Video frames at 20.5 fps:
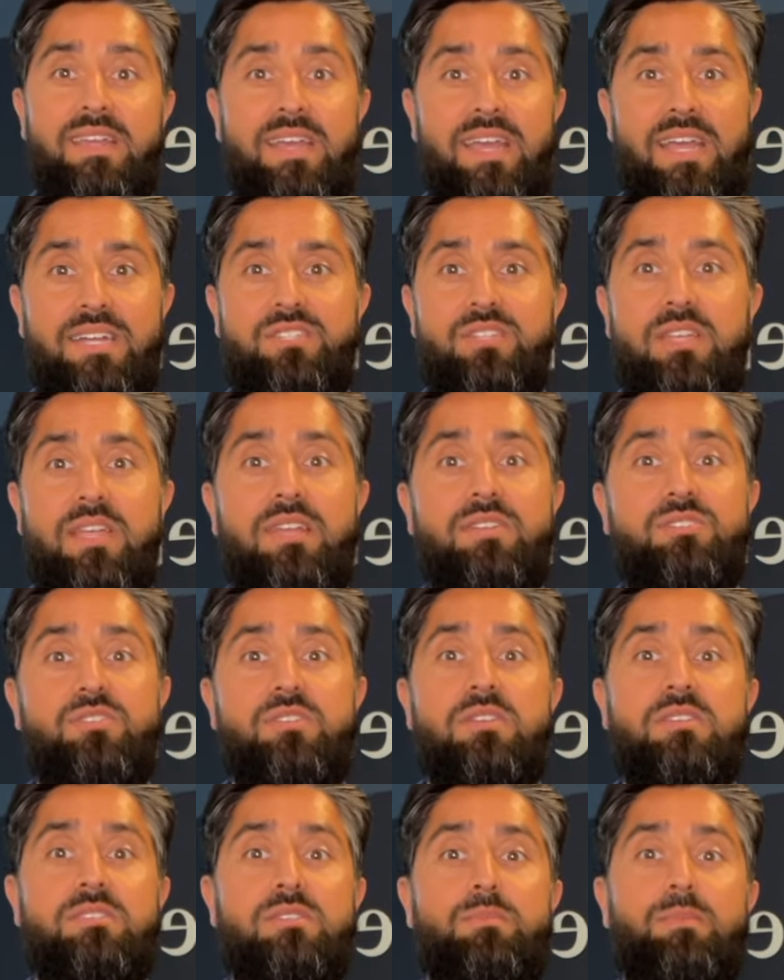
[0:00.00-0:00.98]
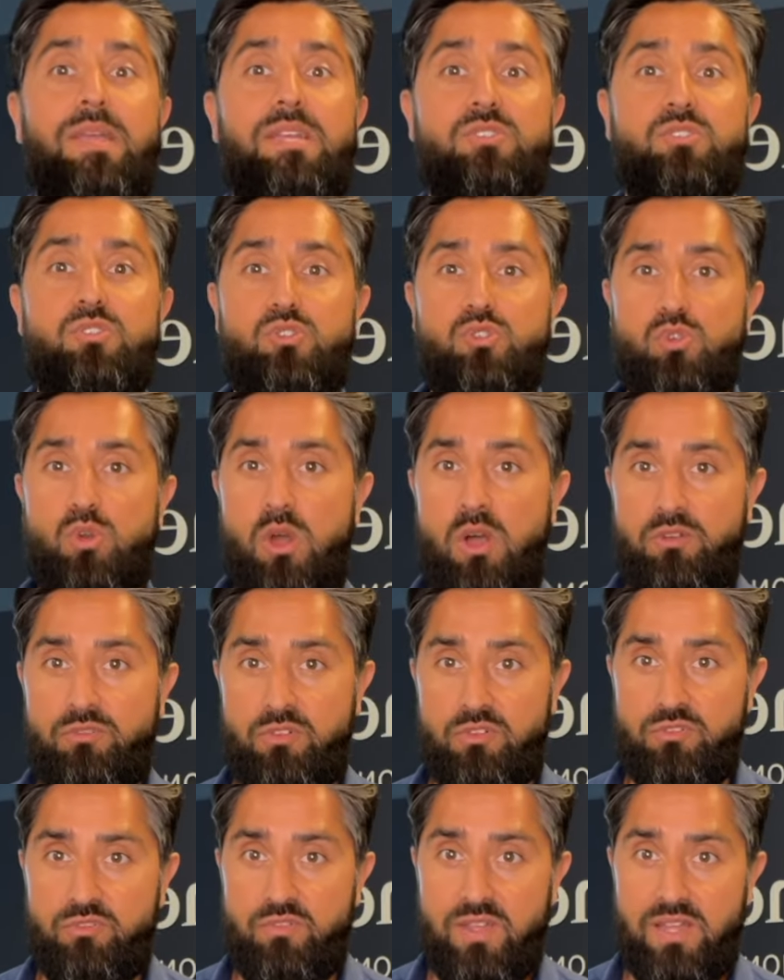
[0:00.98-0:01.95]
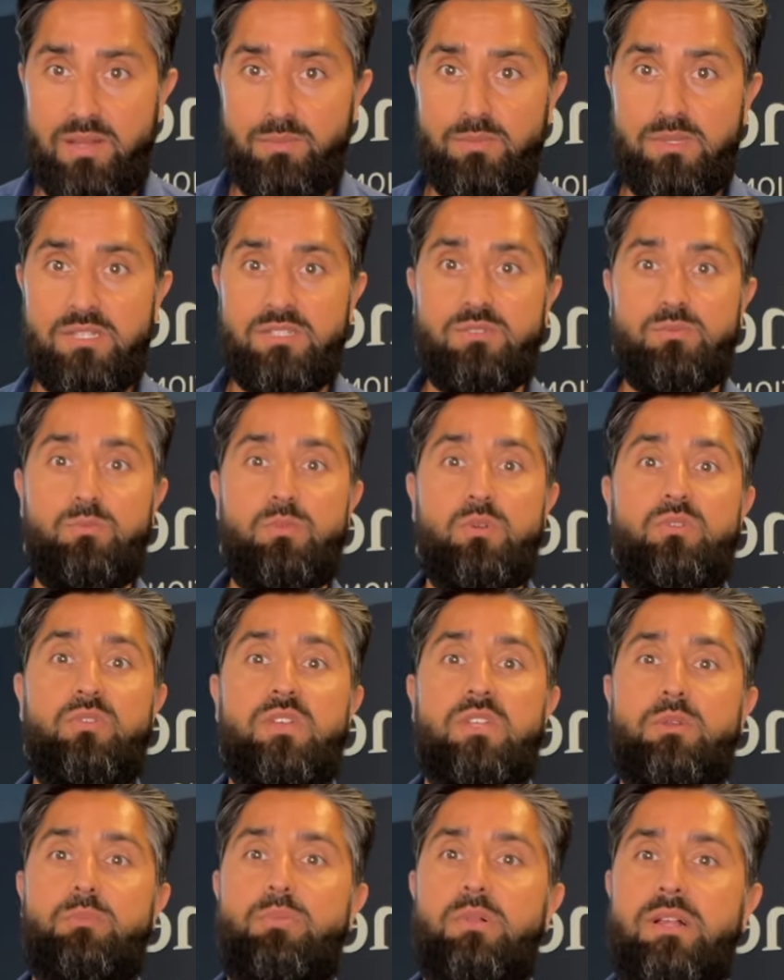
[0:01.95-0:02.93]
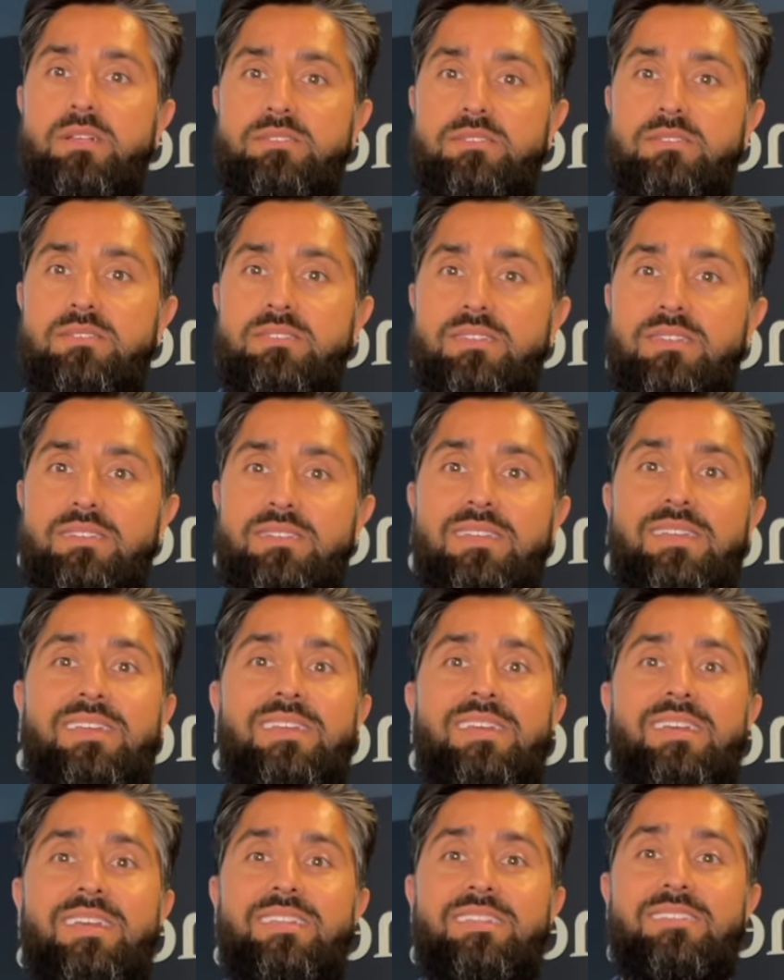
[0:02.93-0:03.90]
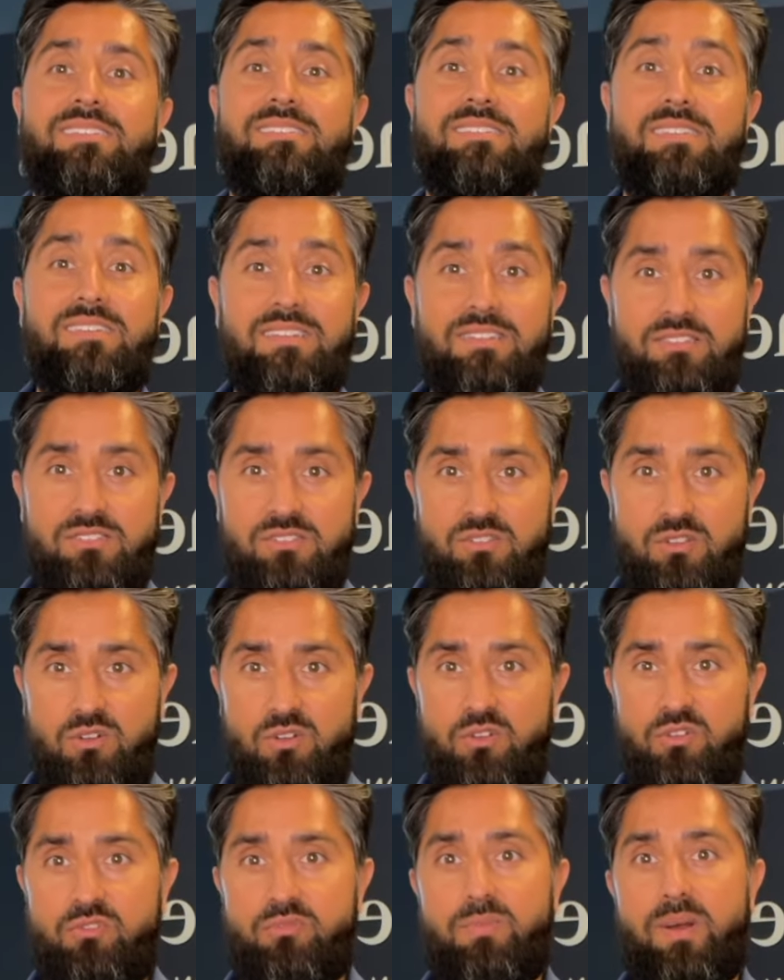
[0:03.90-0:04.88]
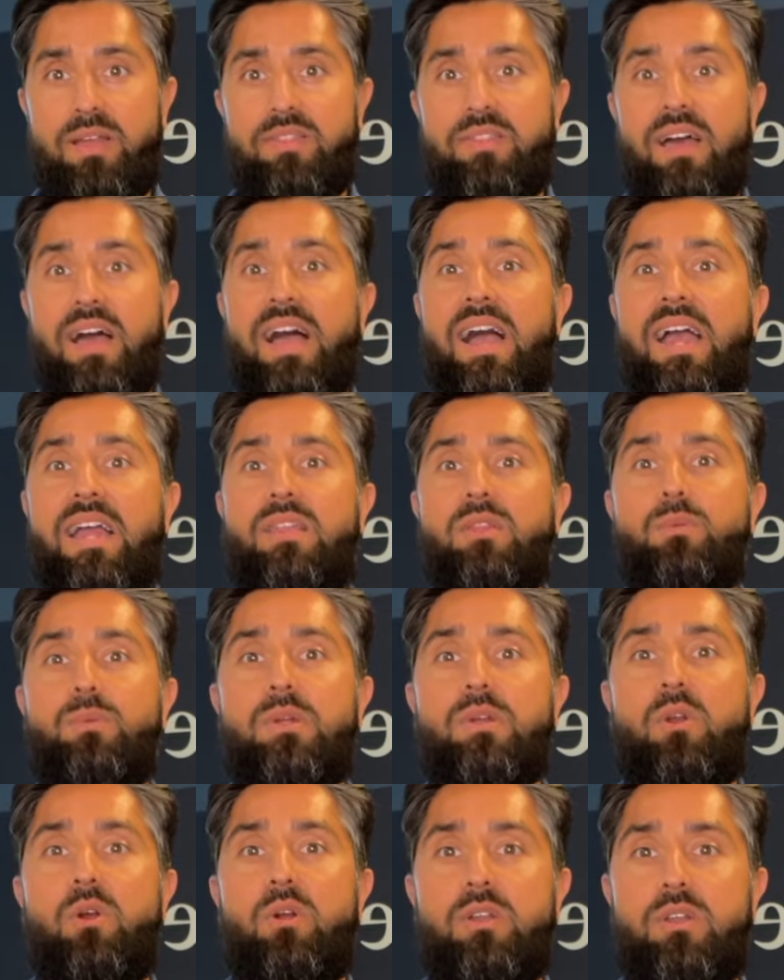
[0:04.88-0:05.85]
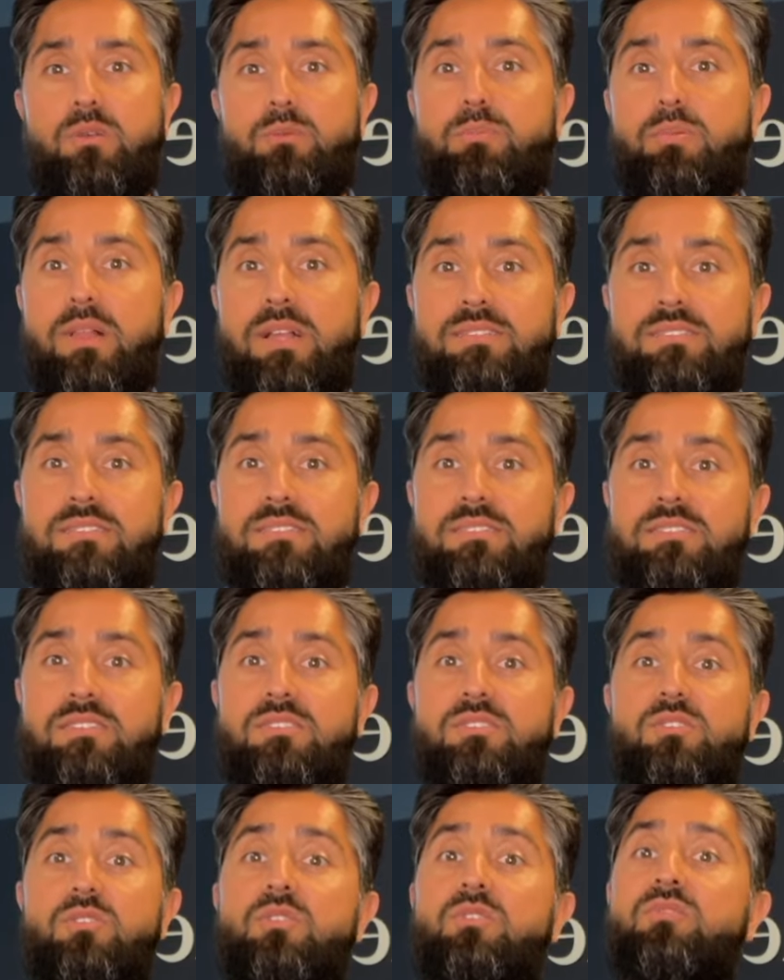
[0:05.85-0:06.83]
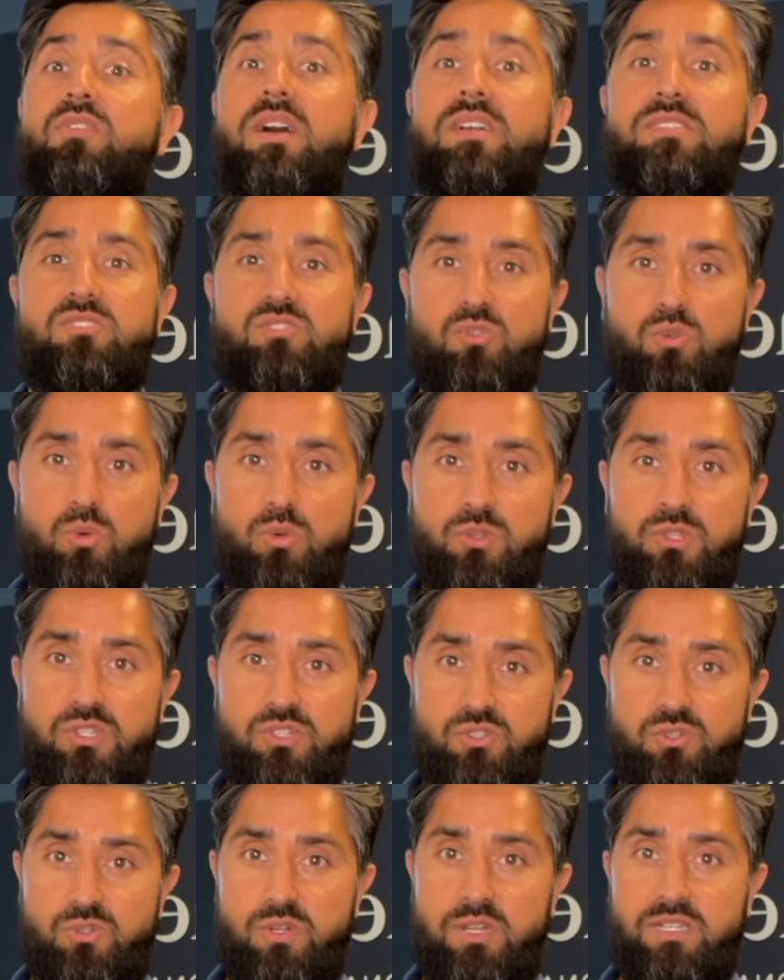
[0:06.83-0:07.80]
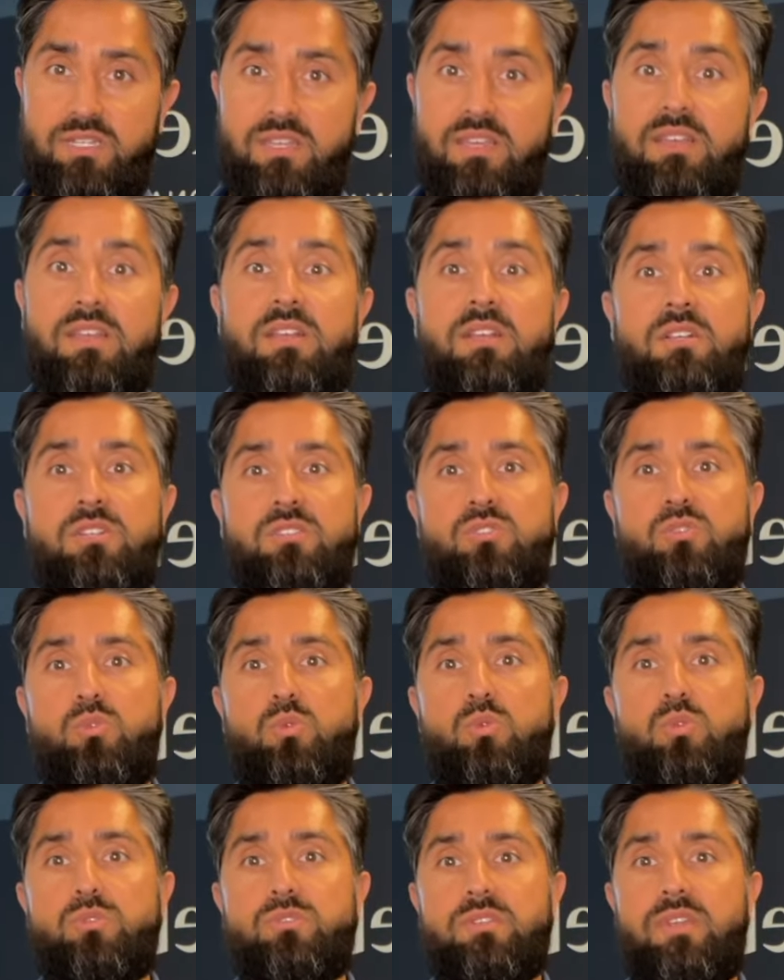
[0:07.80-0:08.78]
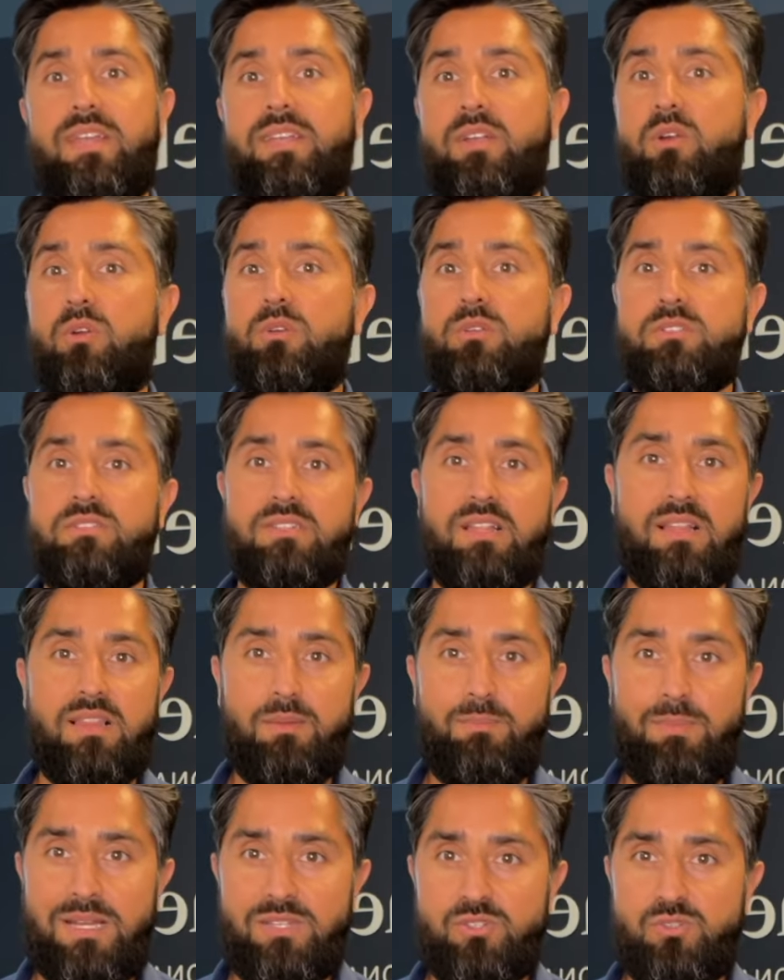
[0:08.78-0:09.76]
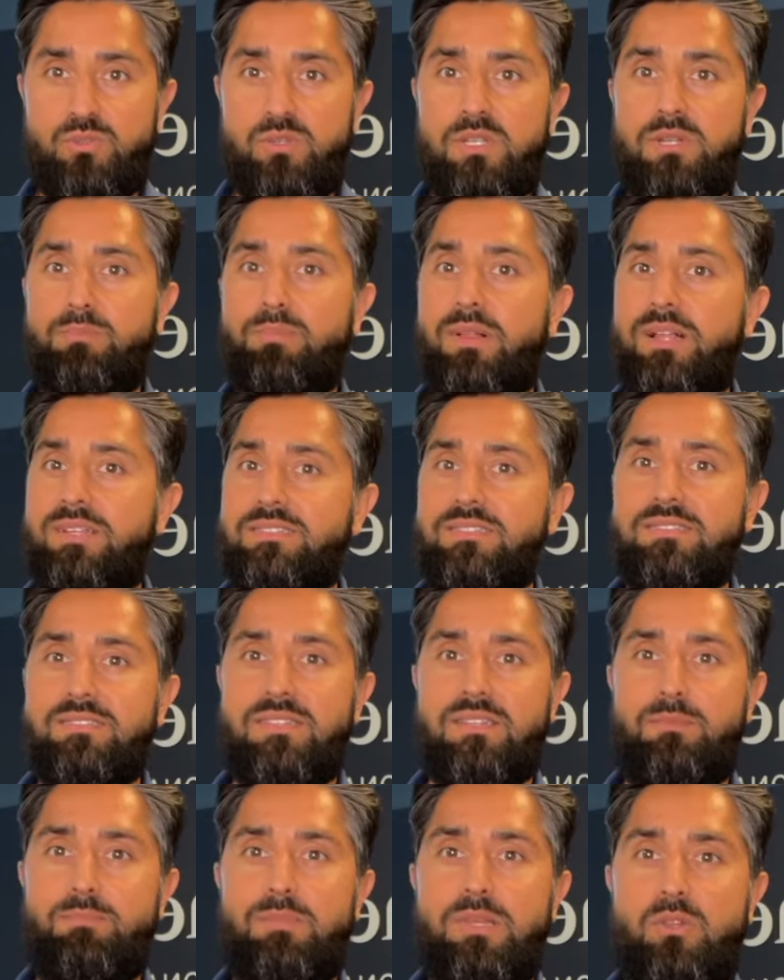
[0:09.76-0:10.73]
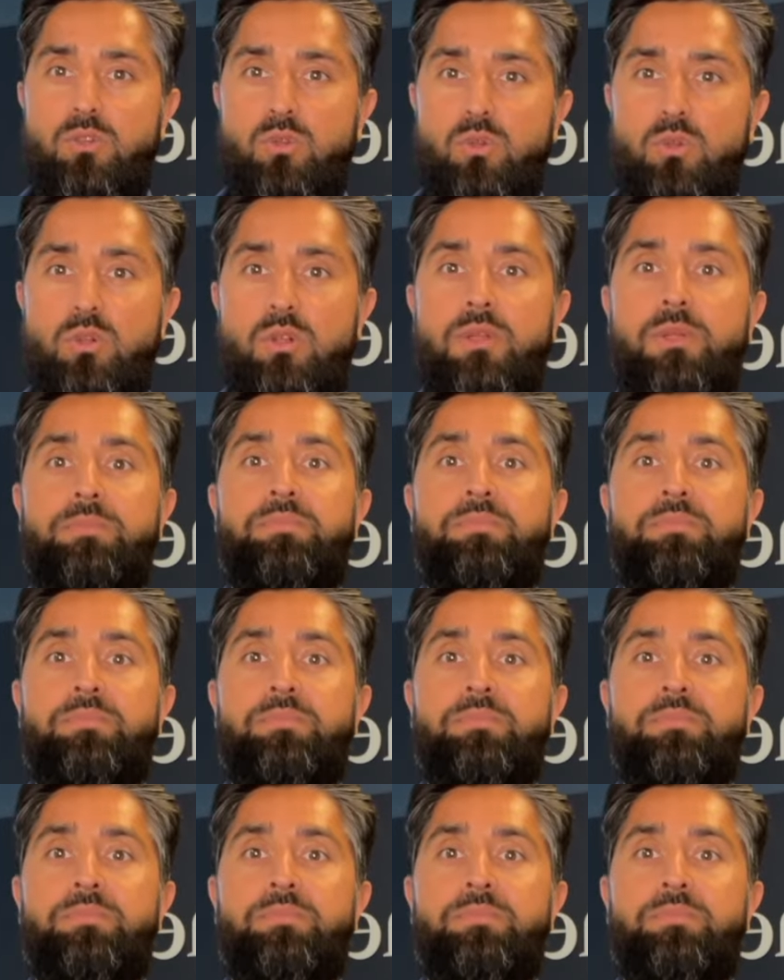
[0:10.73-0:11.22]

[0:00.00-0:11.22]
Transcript: Education is a major draw for families moving to Pleasanton, and the city is served by the highly regarded Pleasanton Unified School District. Schools like Hearst Elementary, Pleasanton Middle,